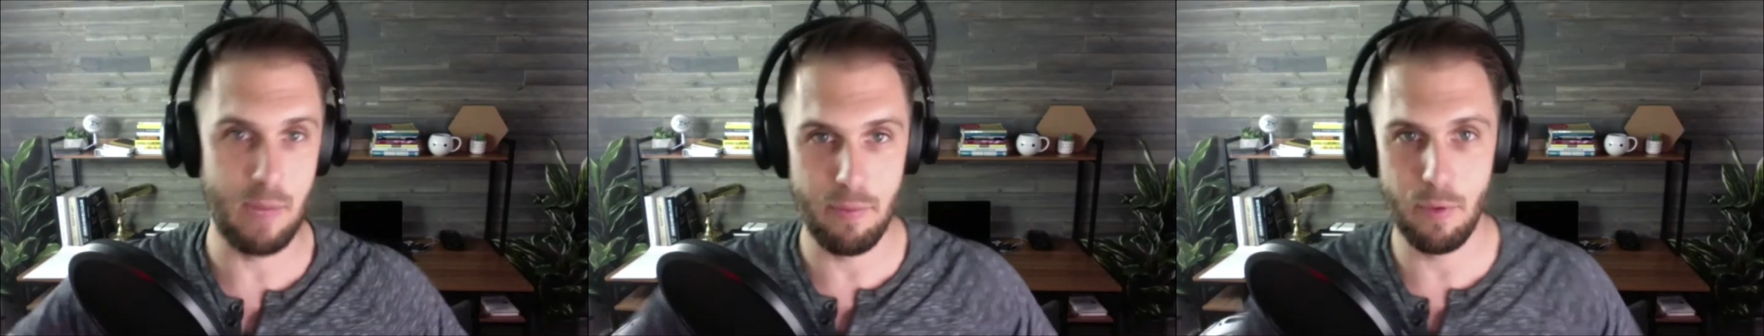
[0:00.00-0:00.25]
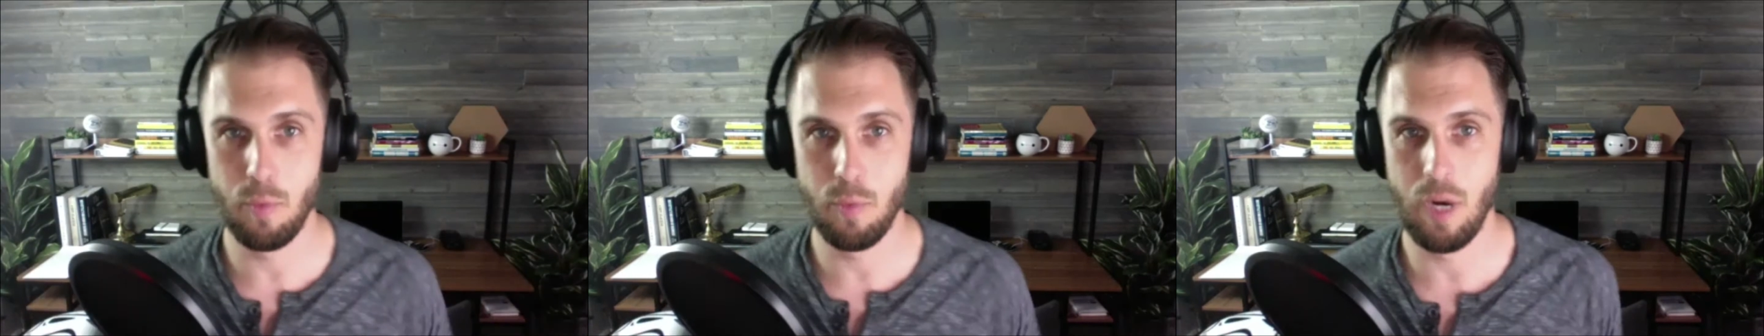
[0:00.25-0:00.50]
I have
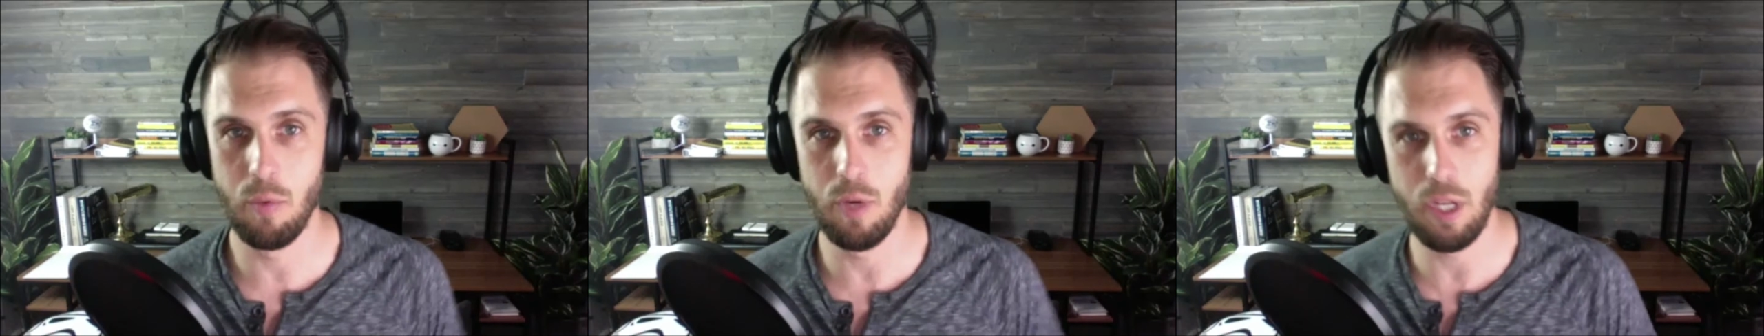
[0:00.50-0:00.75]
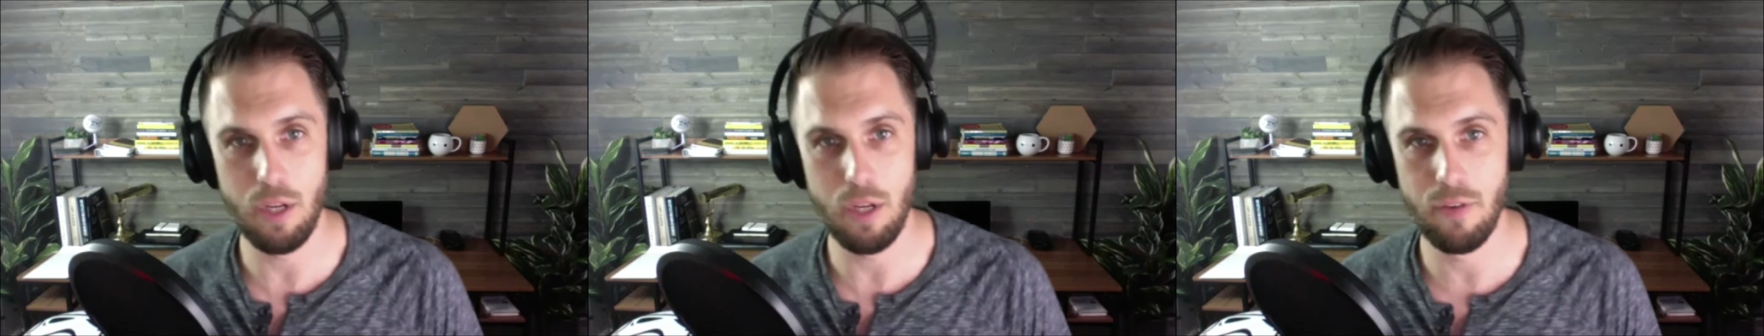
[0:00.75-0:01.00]
a
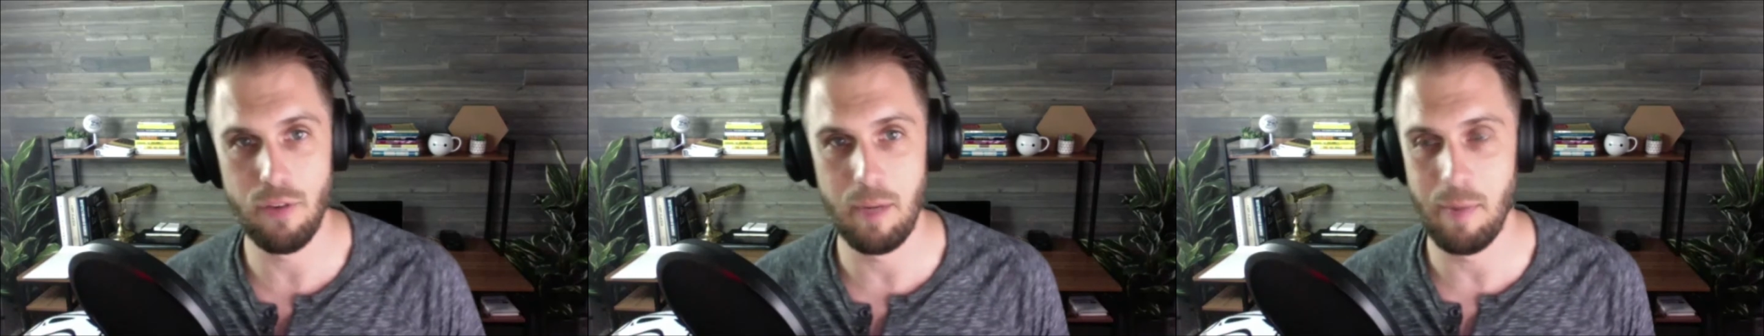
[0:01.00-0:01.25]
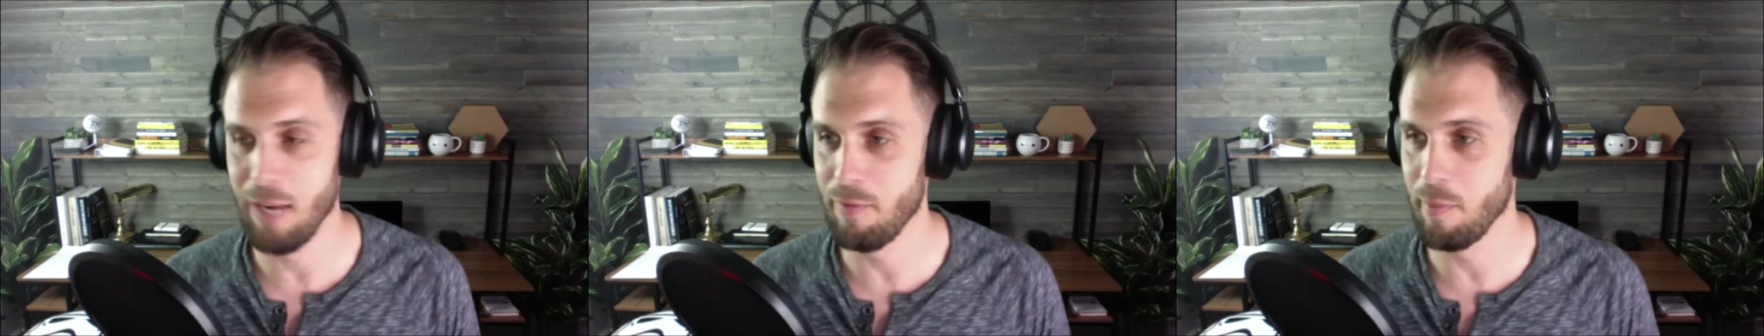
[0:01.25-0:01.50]
really good friend of
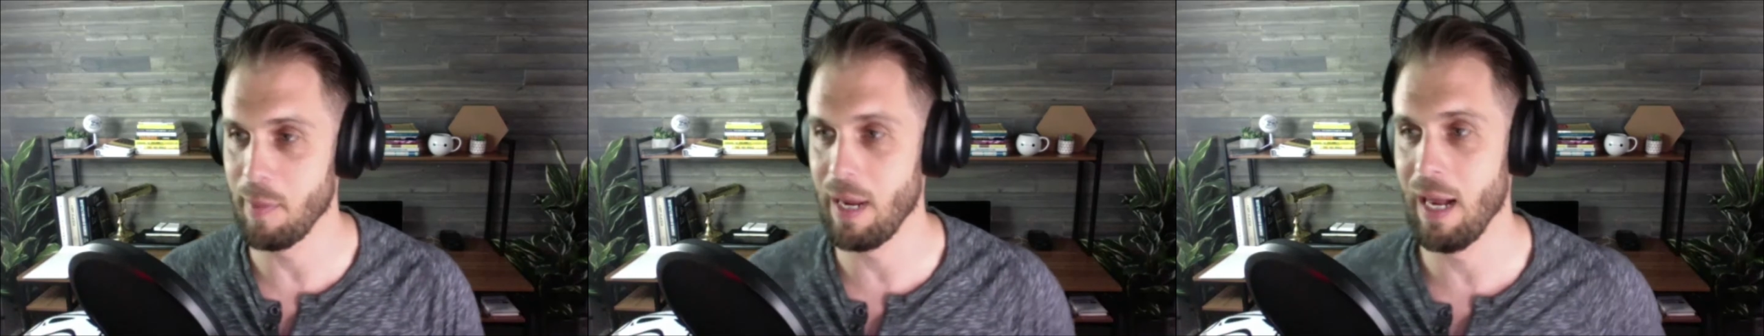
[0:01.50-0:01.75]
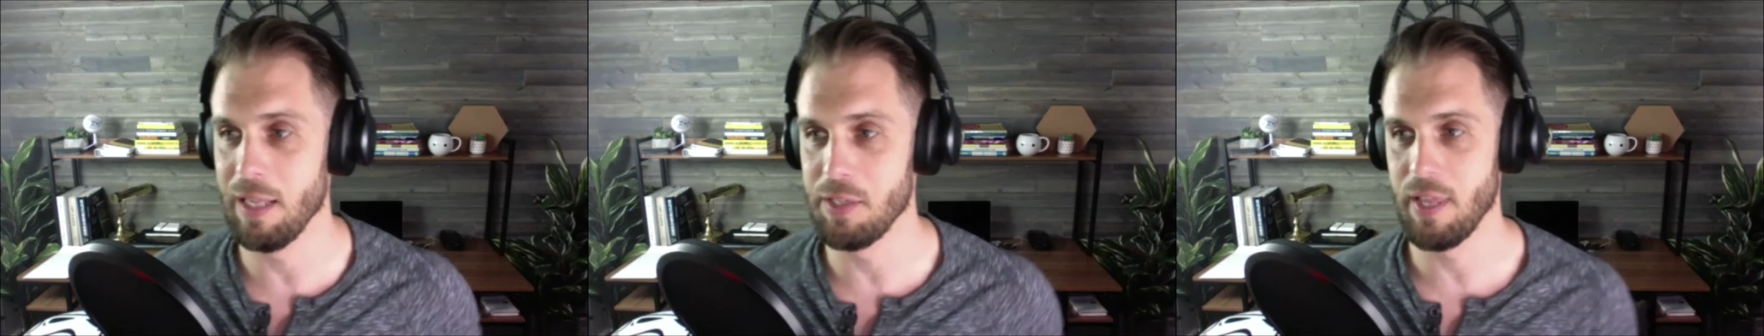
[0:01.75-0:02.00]
mine from
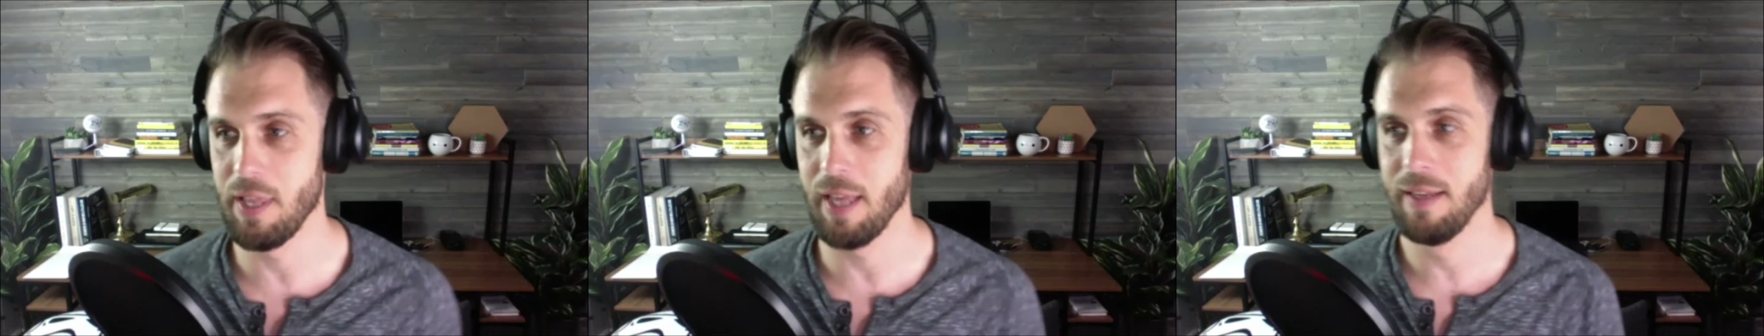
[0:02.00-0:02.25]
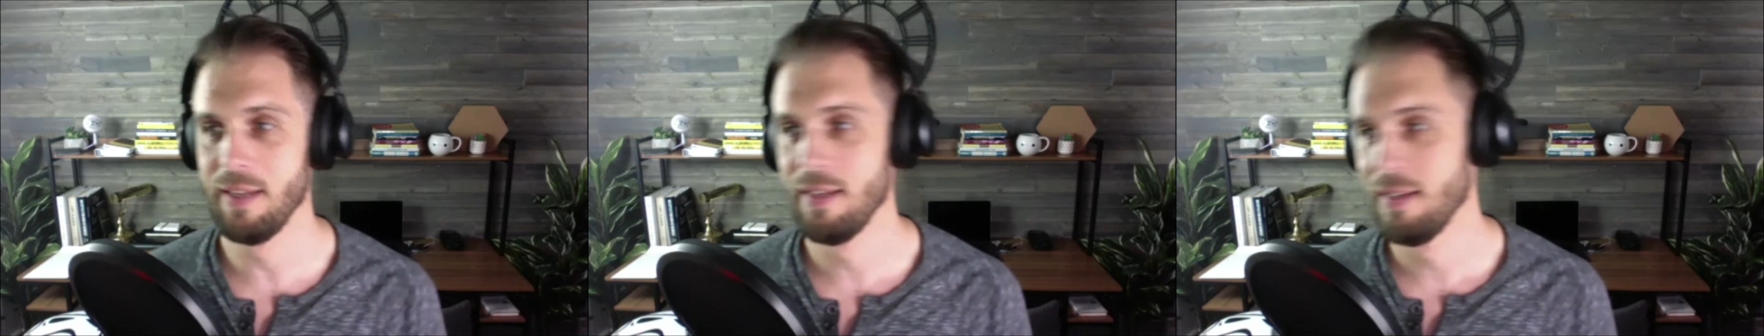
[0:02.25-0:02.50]
college that,
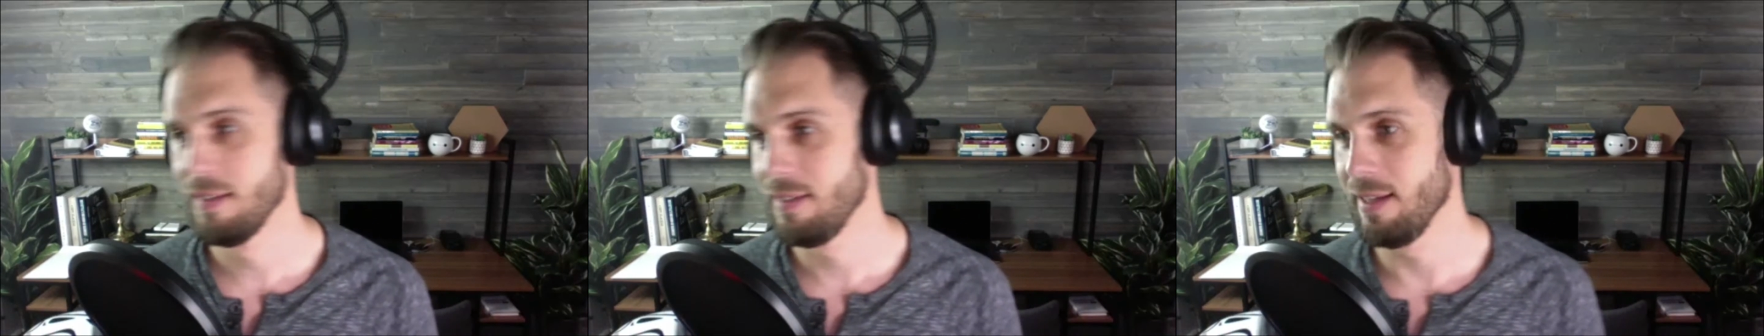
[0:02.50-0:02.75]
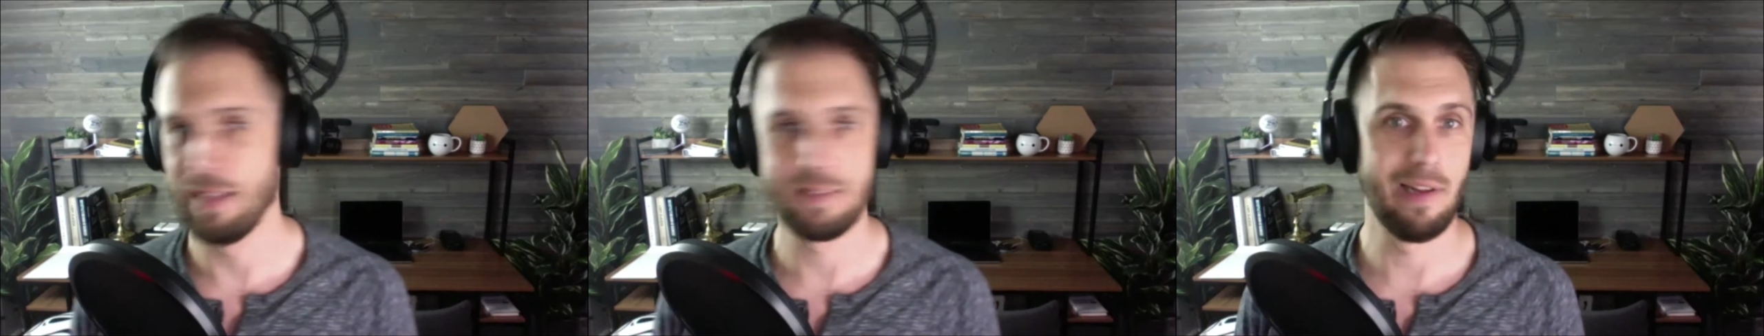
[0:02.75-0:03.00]

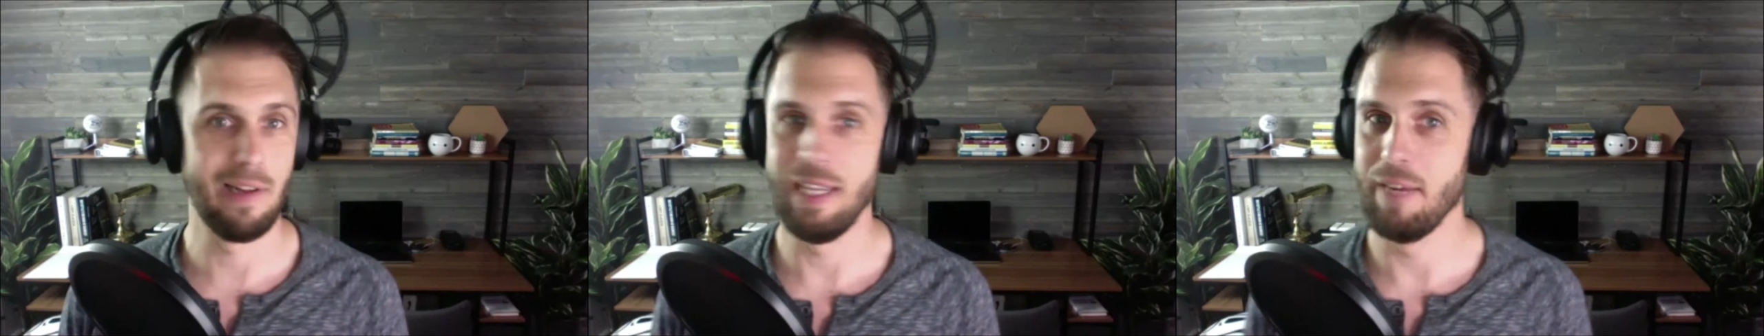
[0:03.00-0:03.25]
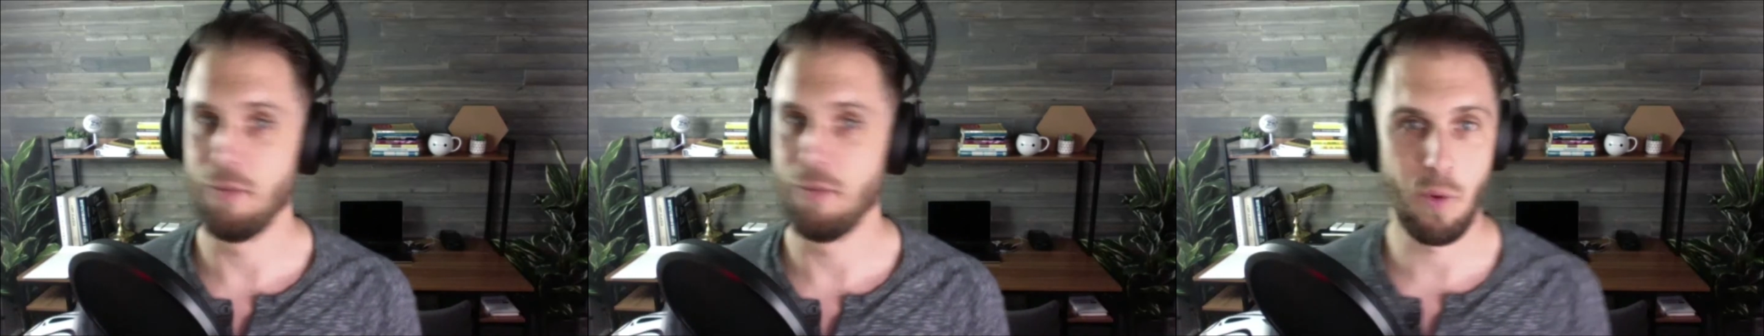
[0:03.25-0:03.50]
that's all he
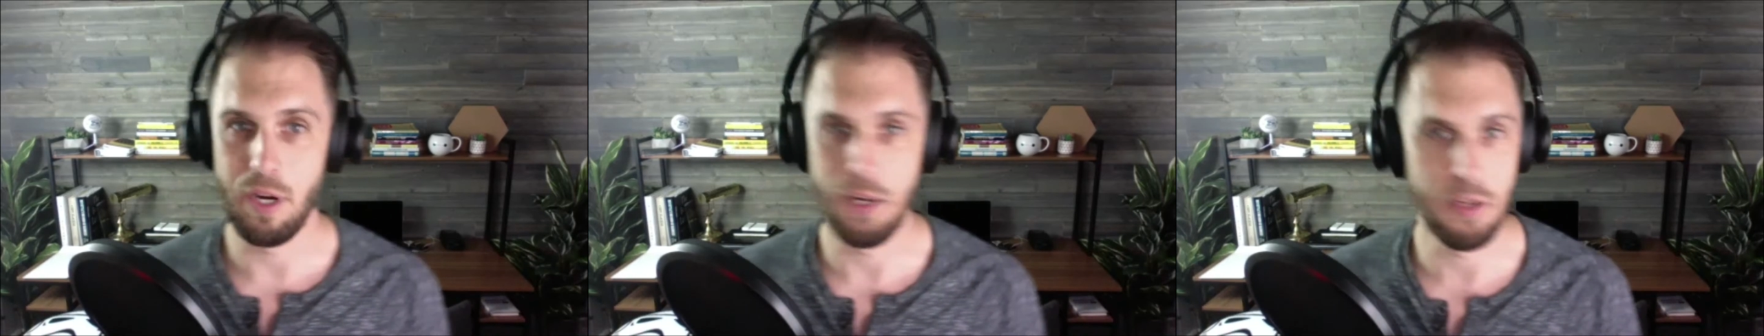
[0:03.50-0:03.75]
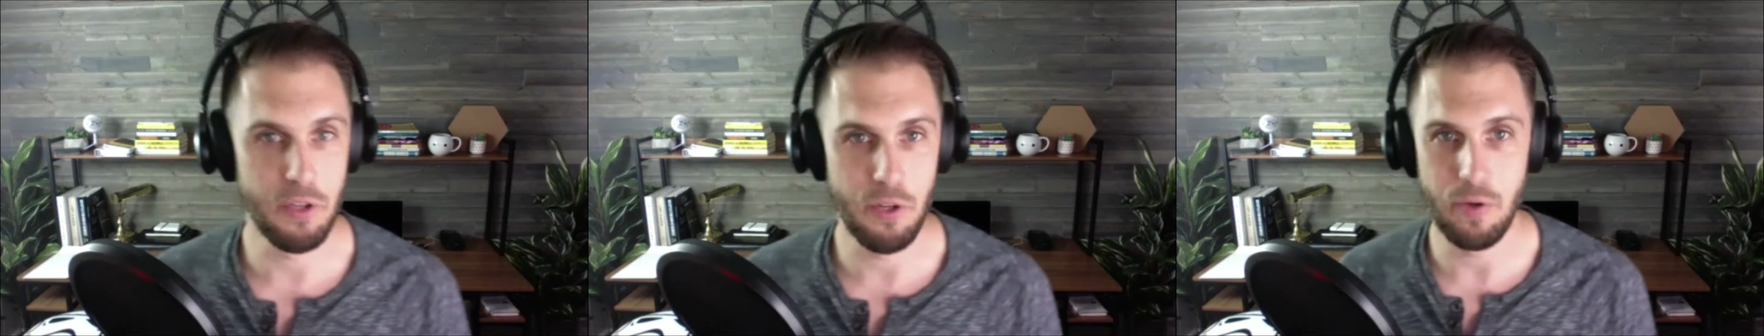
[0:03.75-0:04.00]
ever wanted
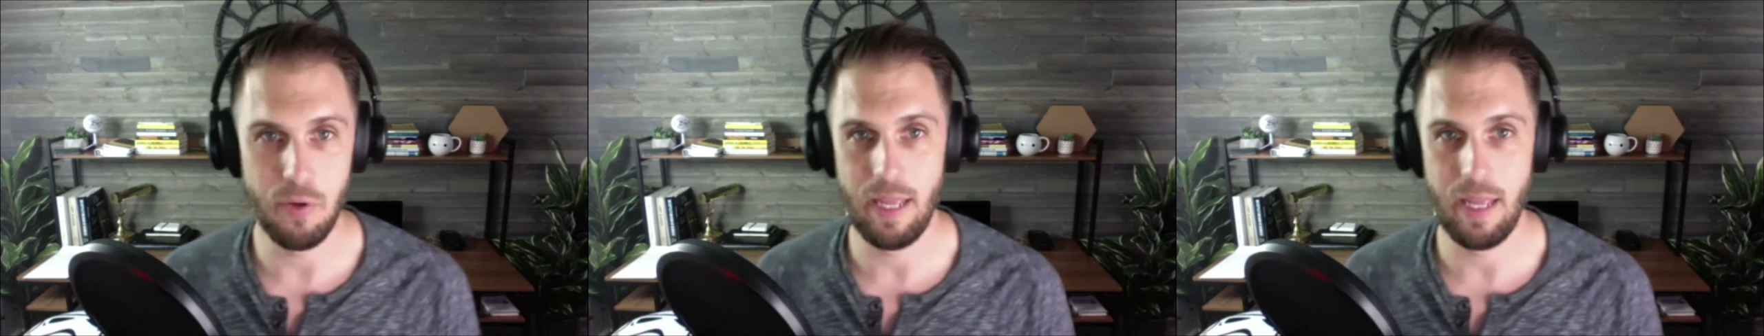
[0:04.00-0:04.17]
to do.